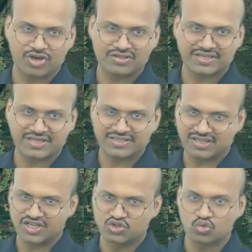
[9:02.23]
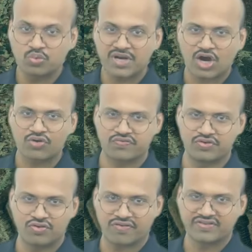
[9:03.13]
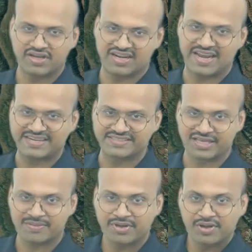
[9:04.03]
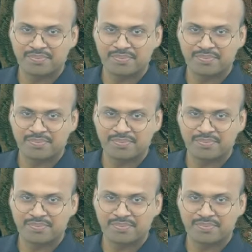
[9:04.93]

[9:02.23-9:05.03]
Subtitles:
it is a zoomed out view of the landscape,